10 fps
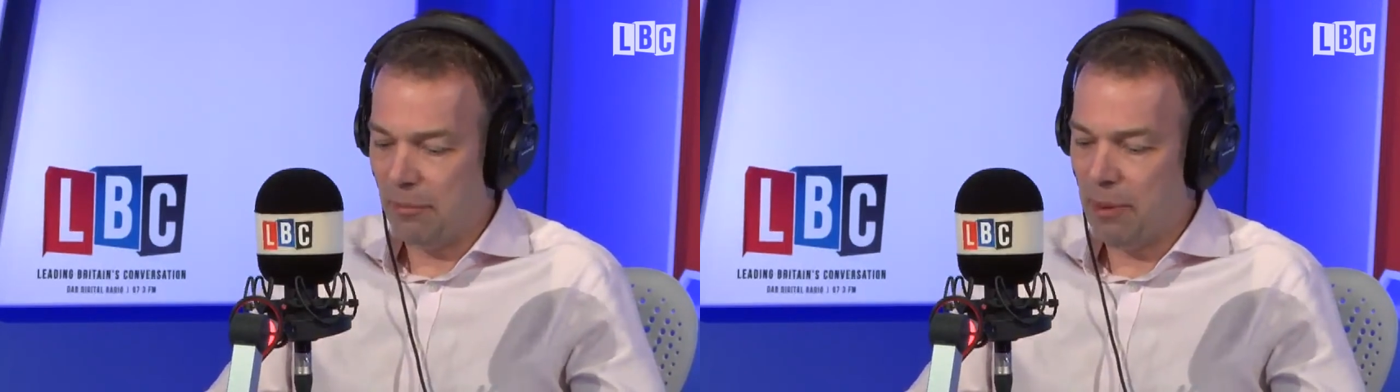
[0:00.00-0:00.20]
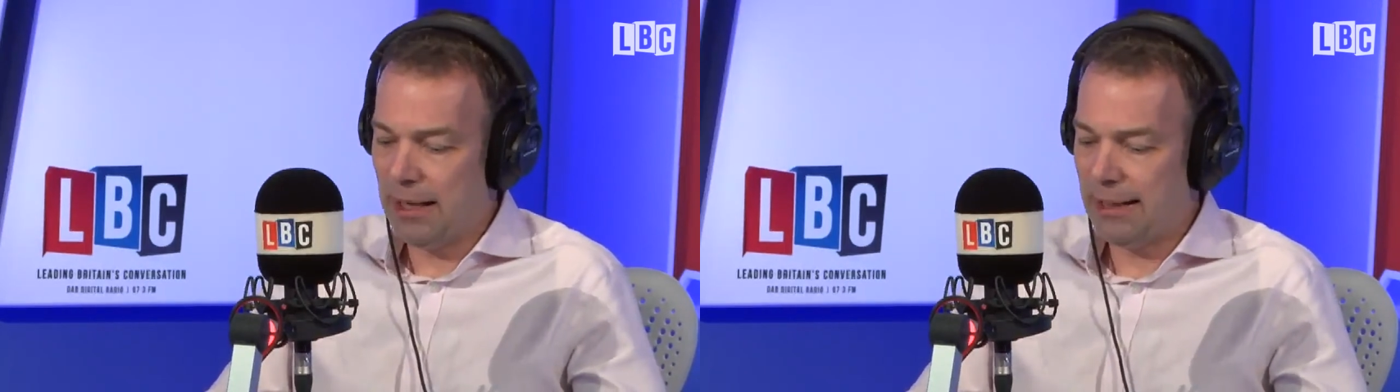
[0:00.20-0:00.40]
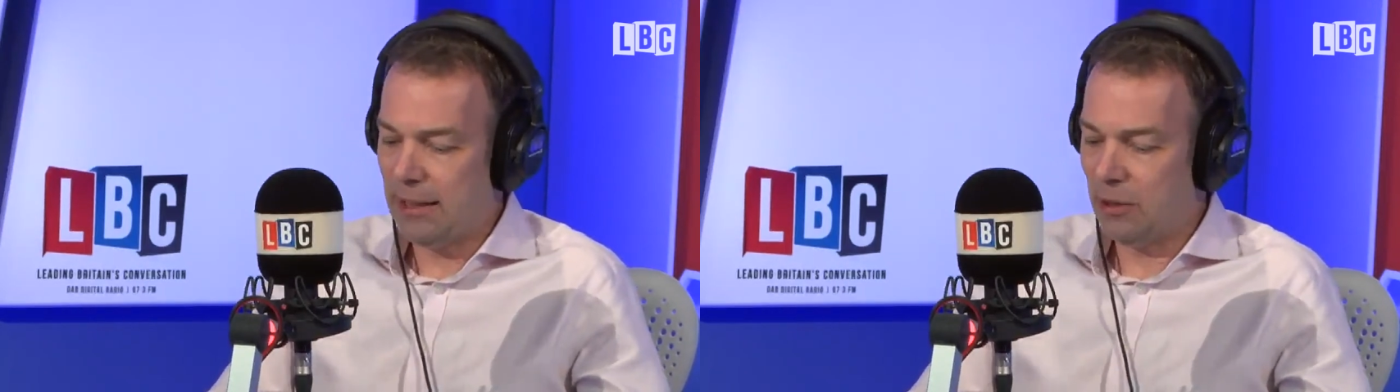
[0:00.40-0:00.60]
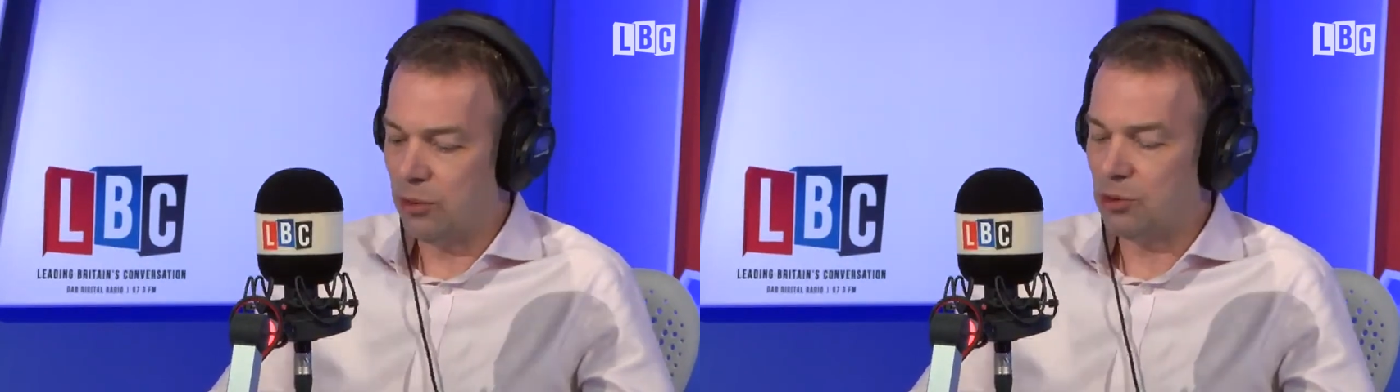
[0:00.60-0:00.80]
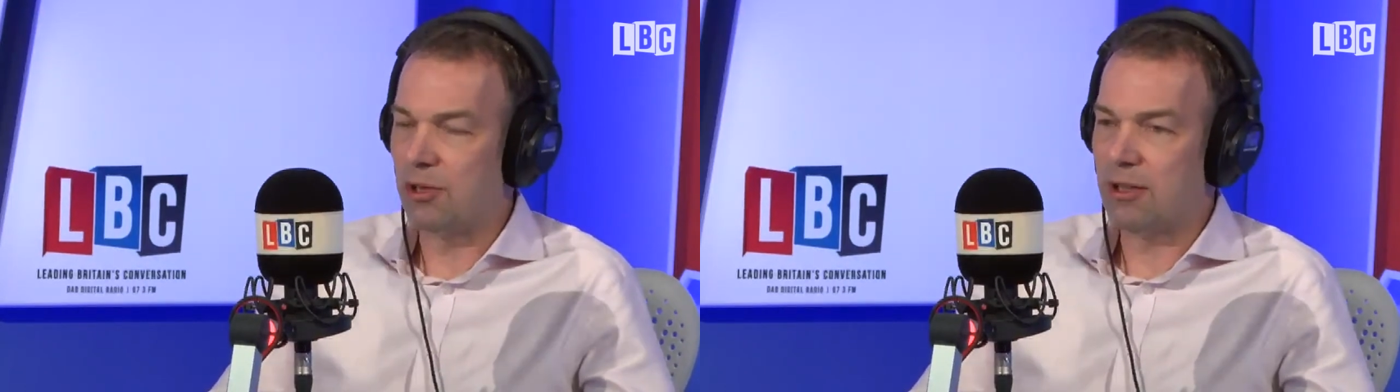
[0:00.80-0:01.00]
by
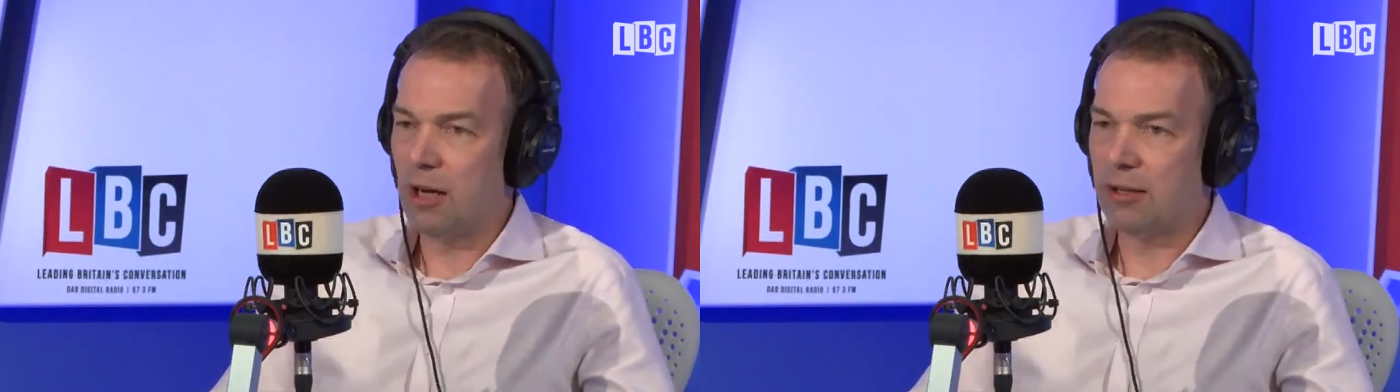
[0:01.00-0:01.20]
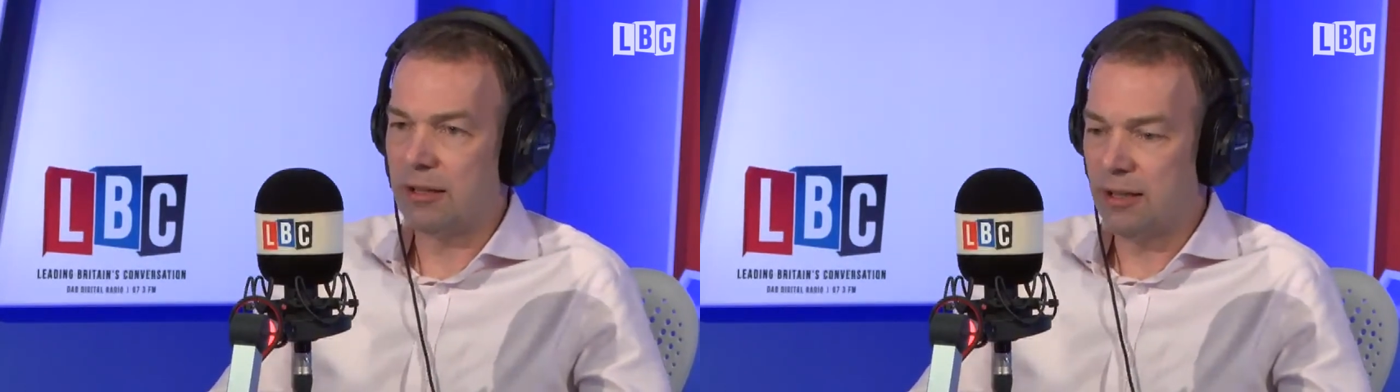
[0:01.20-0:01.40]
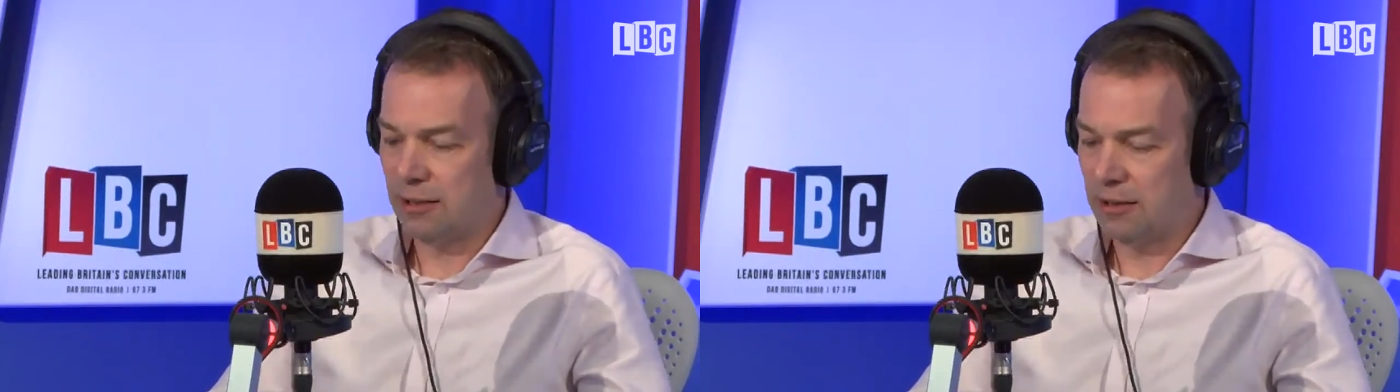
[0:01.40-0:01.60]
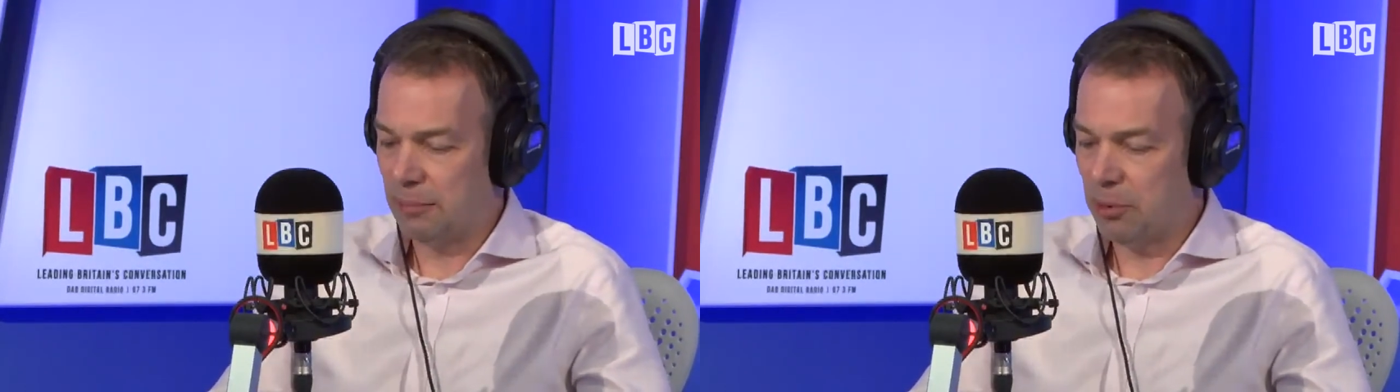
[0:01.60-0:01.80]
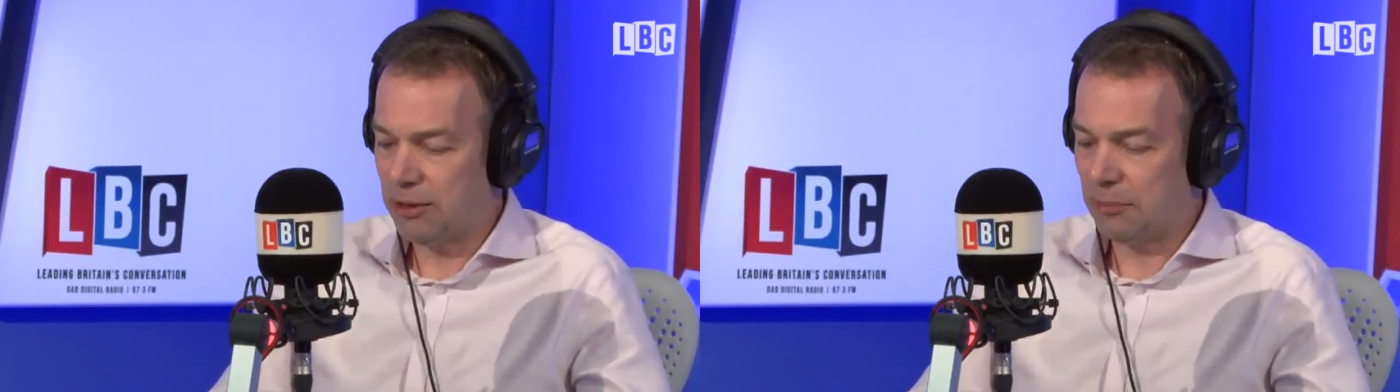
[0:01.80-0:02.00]
landlords regarding the
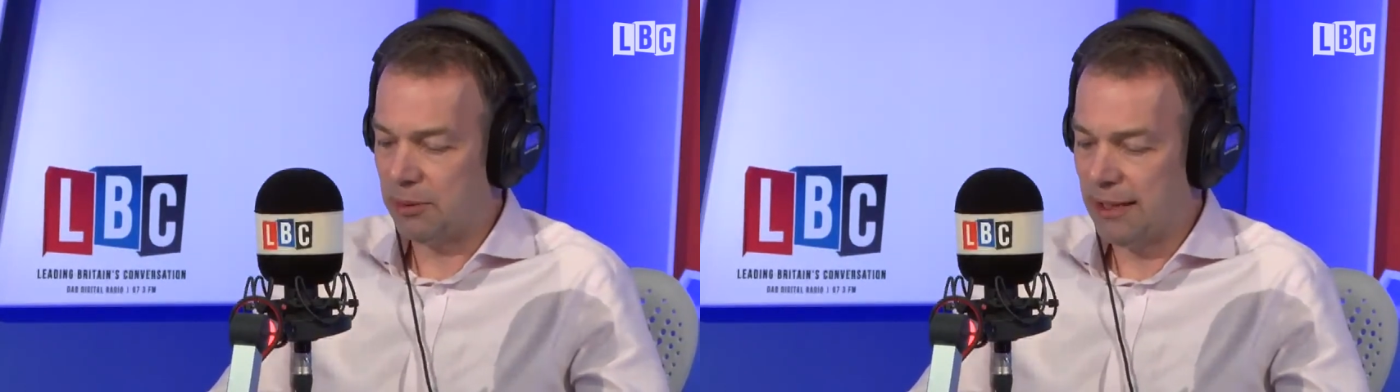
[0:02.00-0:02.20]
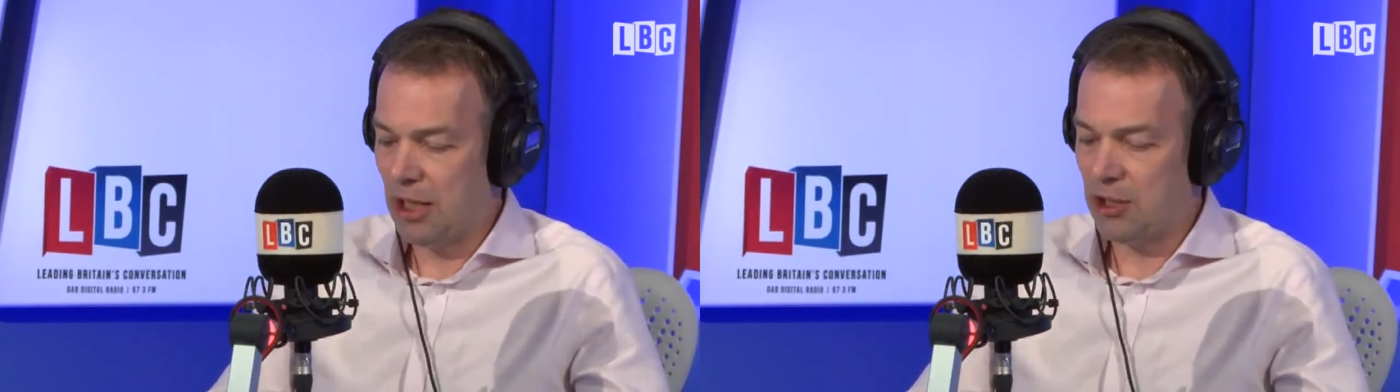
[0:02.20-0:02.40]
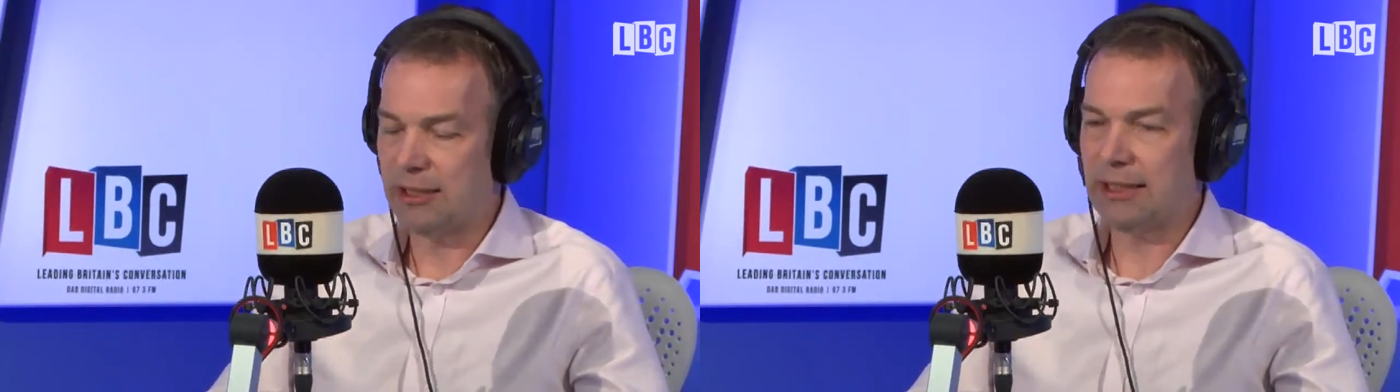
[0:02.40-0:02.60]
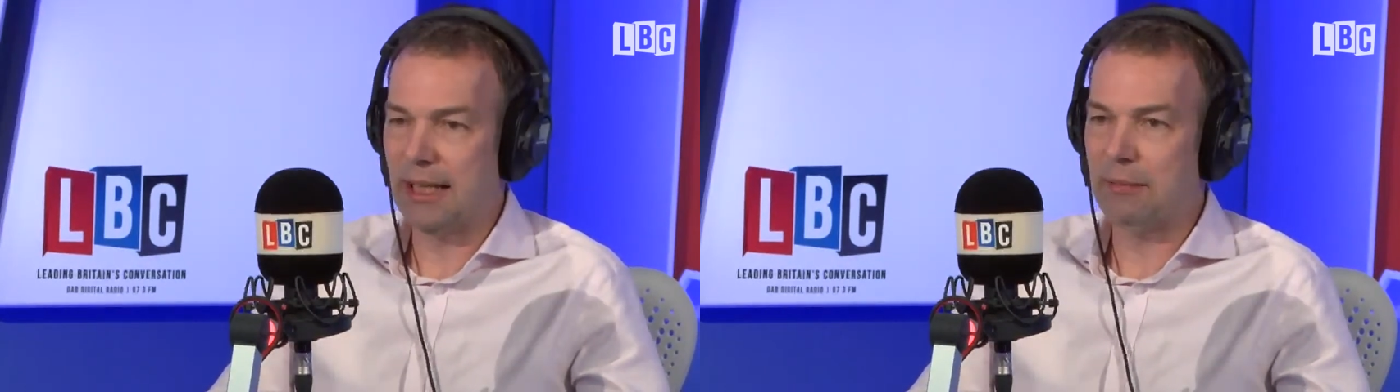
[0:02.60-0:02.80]
deposit protection